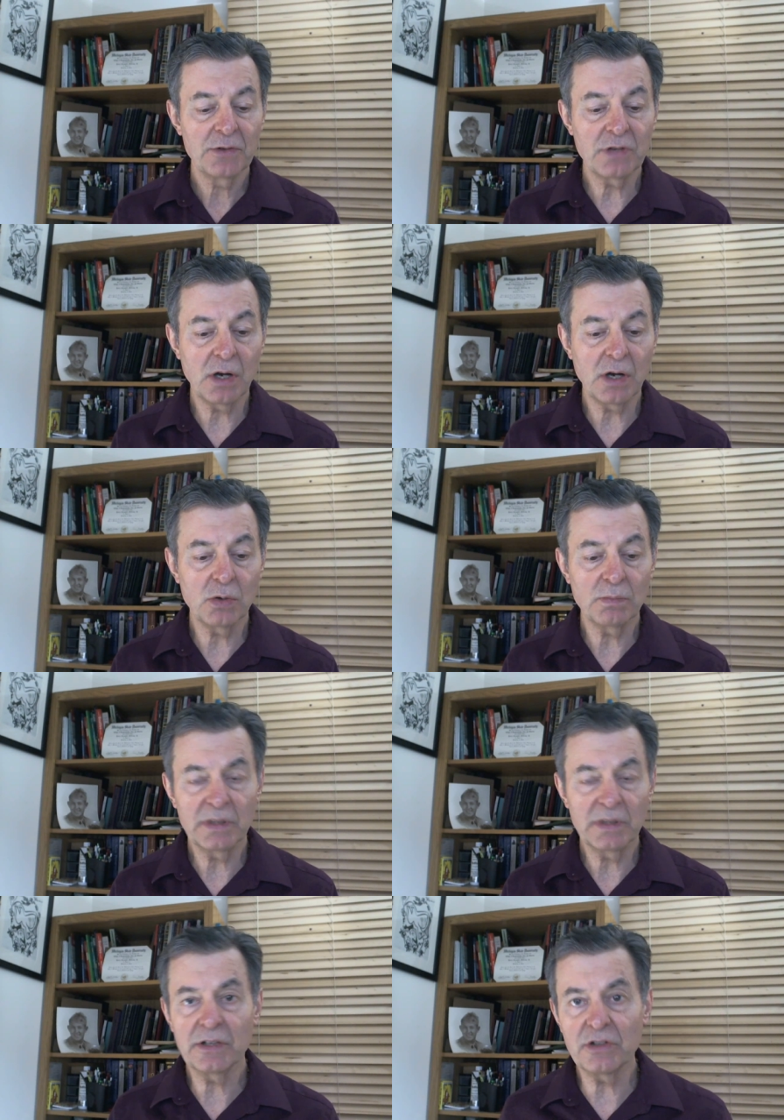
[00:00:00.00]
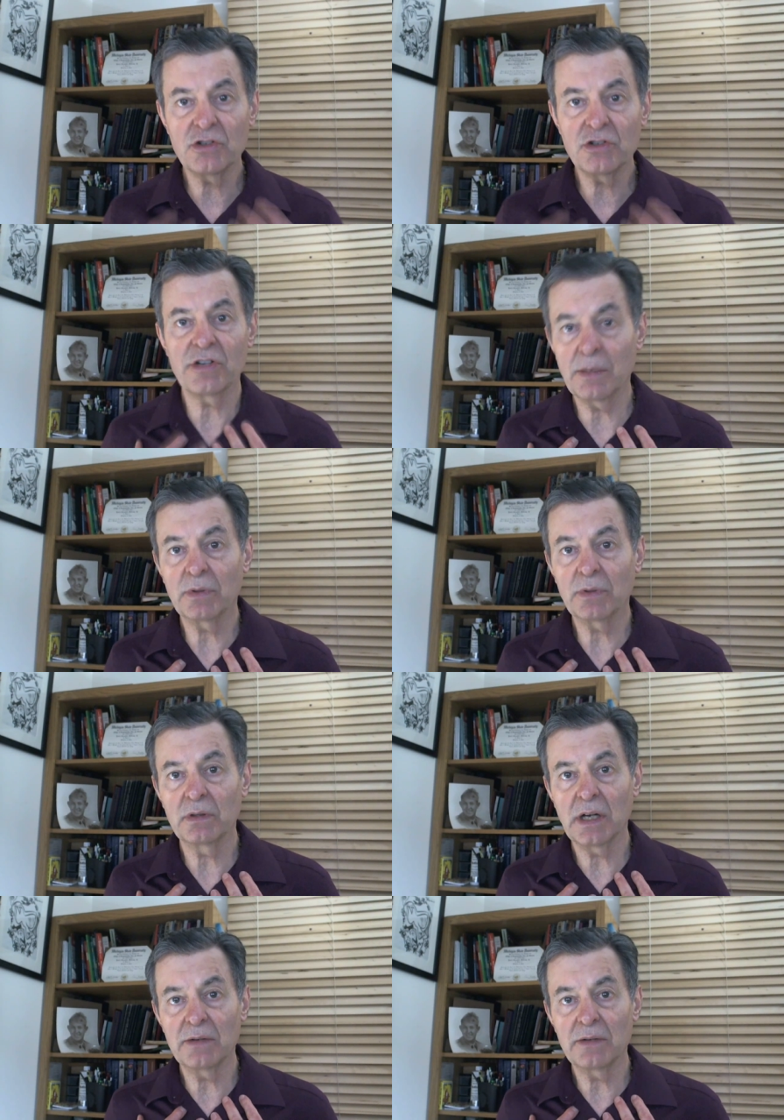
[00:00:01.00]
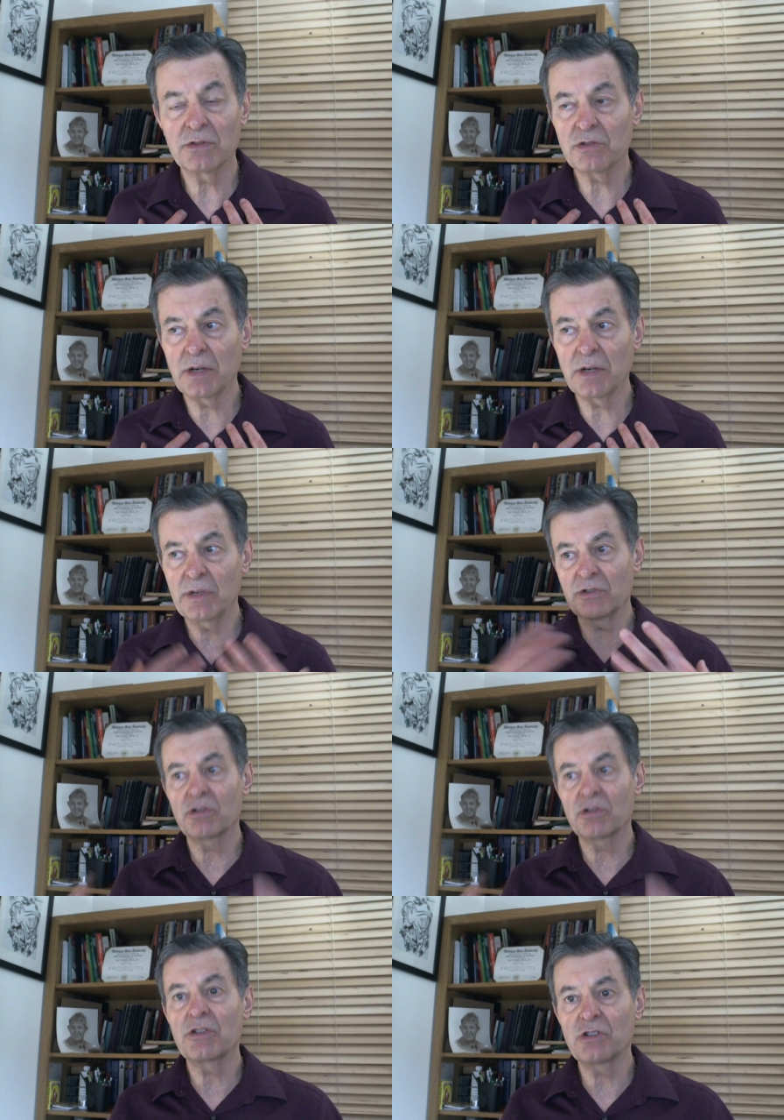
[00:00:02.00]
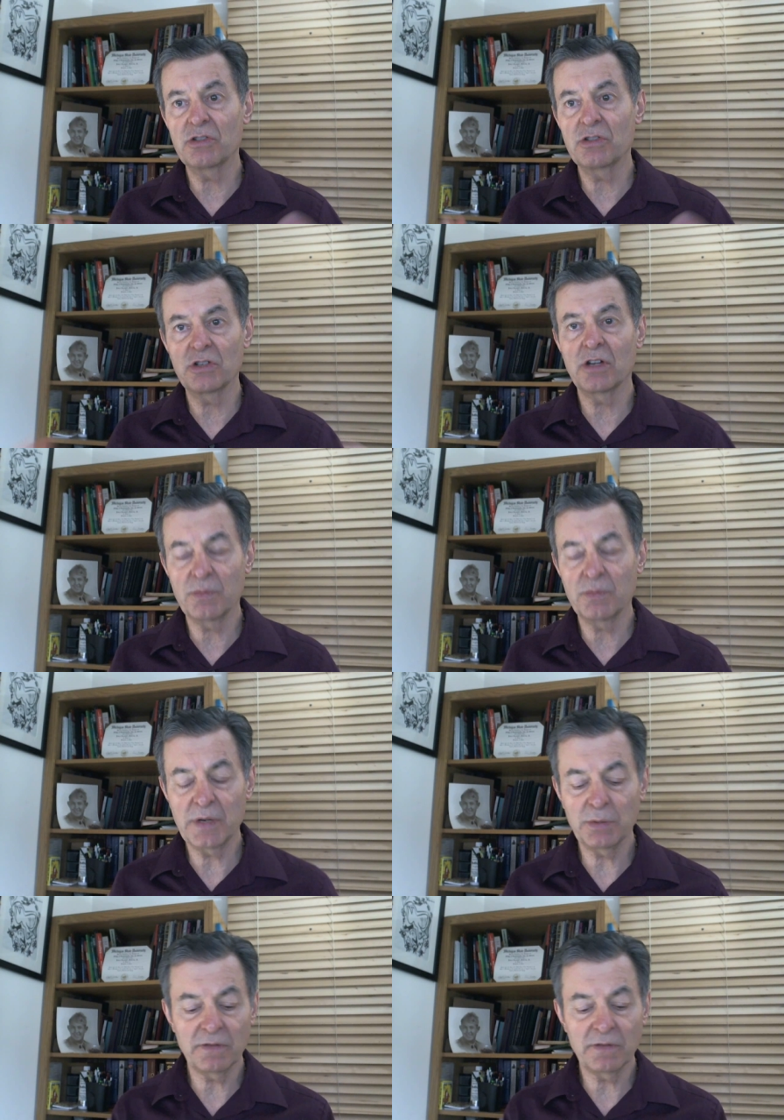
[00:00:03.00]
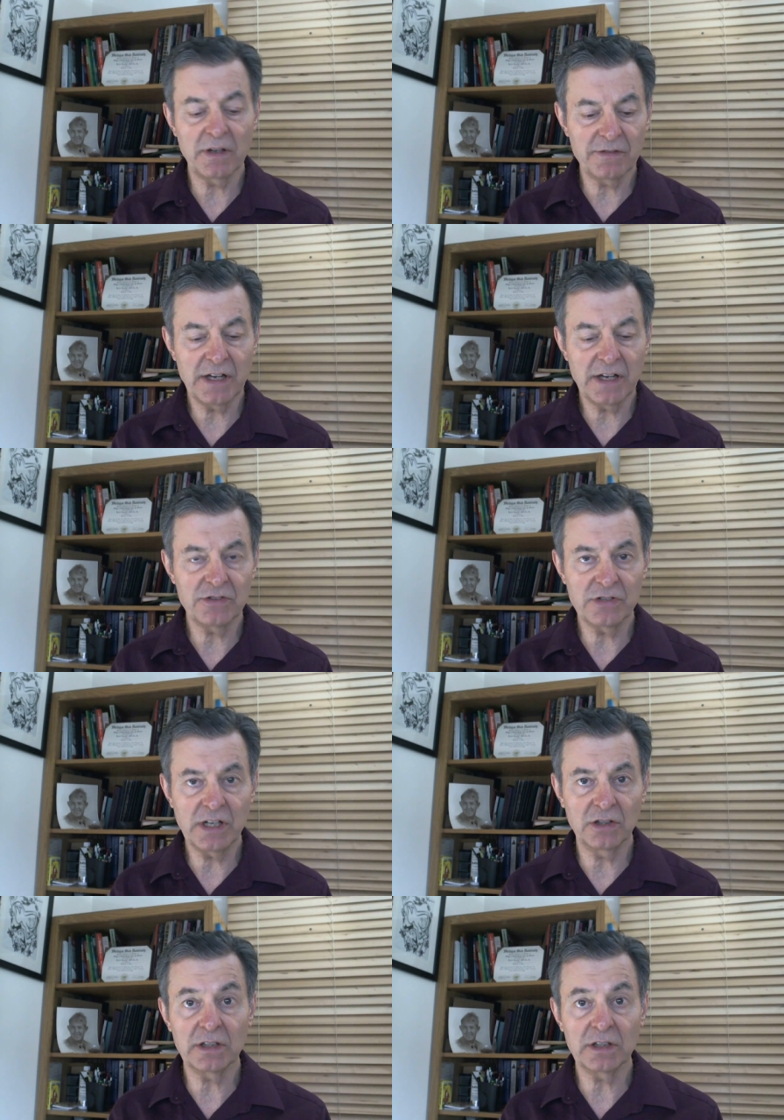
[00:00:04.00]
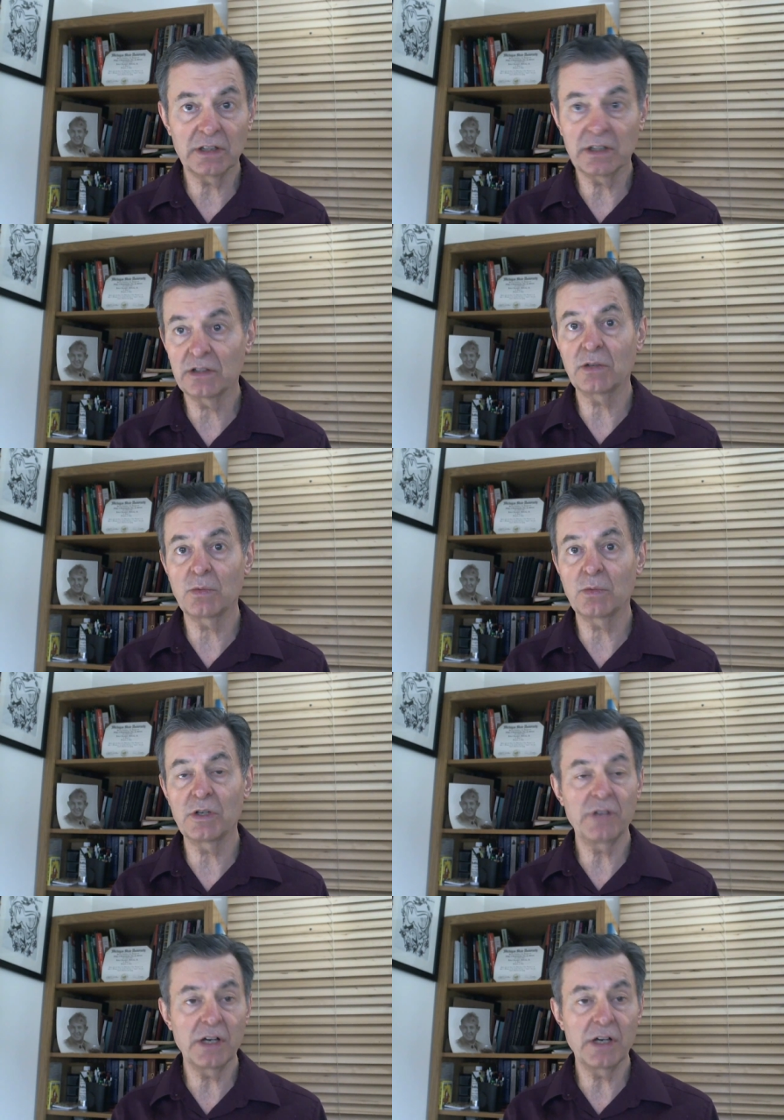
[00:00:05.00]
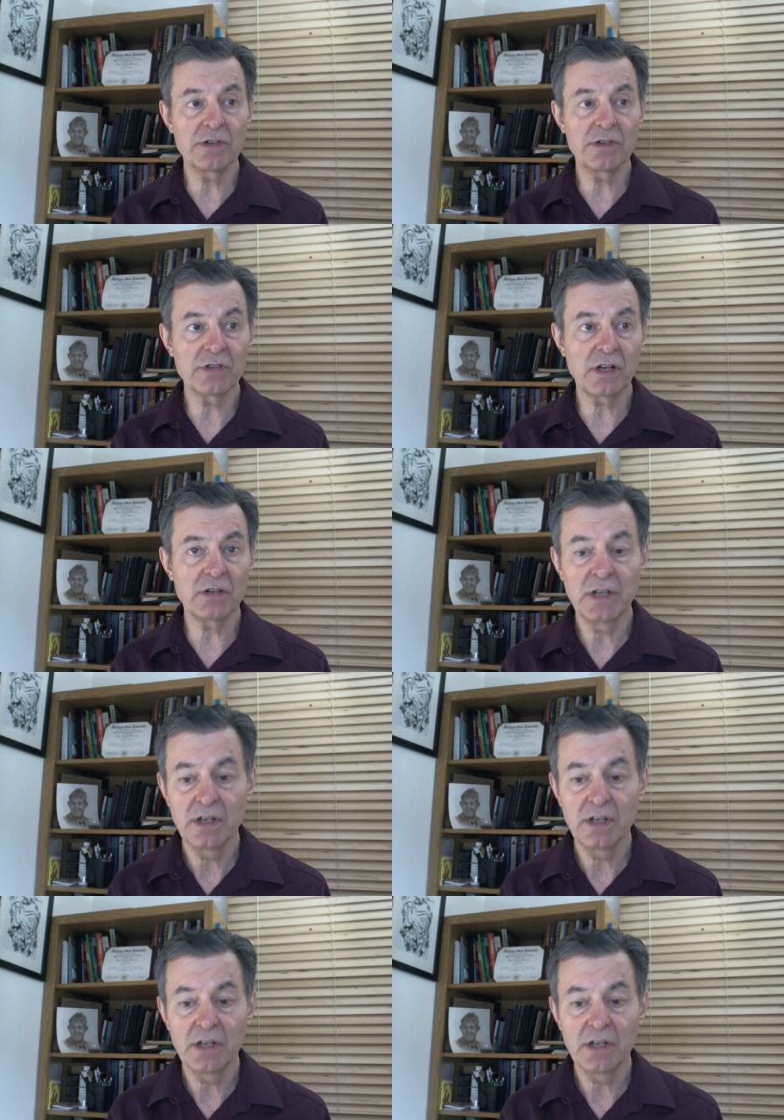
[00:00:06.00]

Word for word: So, but this is your temple. I was just trying to reach Christians and other people of other faiths and say, look at what you've done to yourself.